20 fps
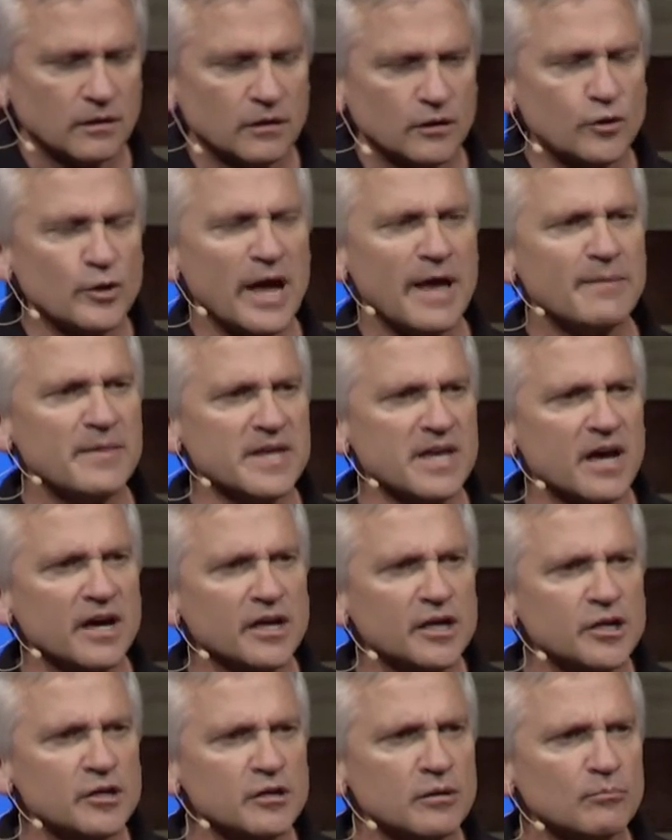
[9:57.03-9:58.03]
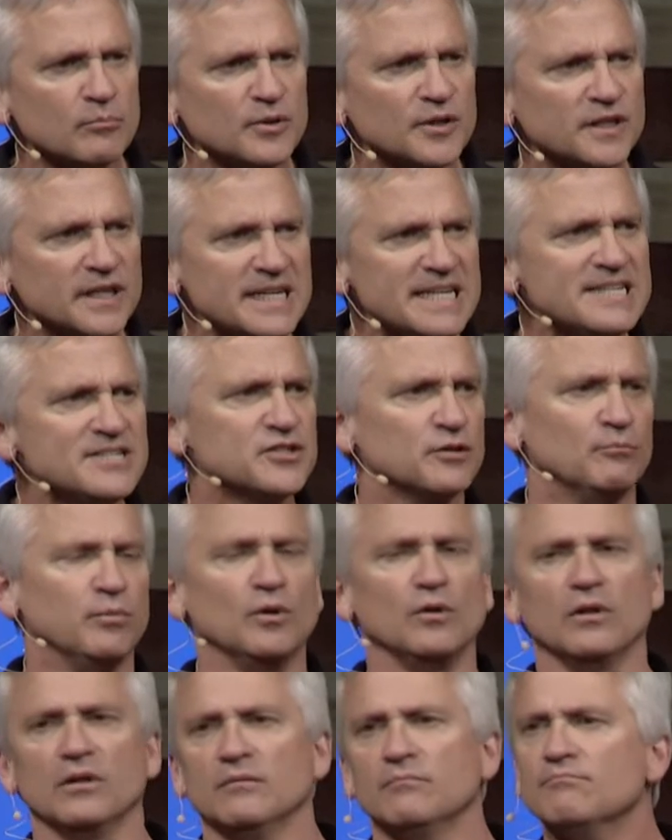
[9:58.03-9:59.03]
who had the
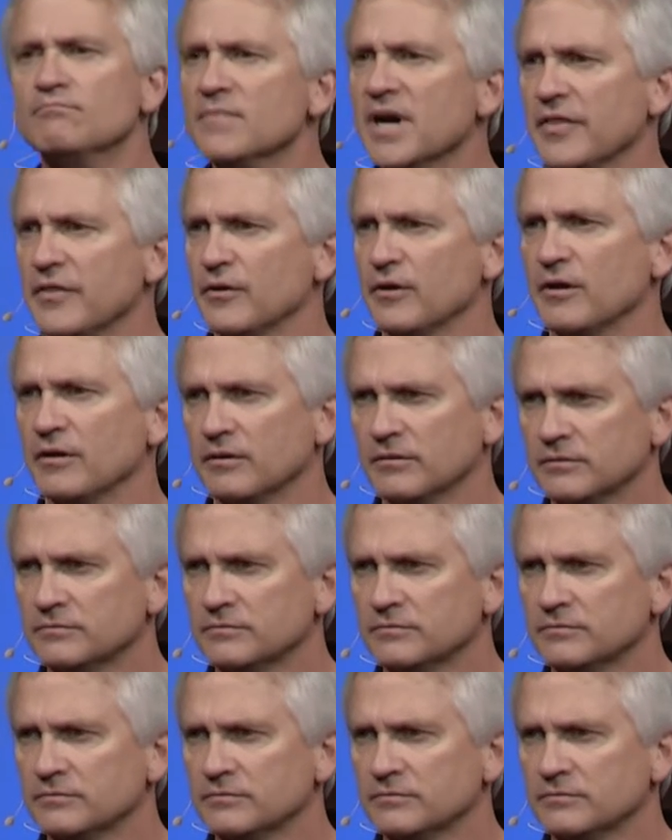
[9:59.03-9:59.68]
unpleasable mother?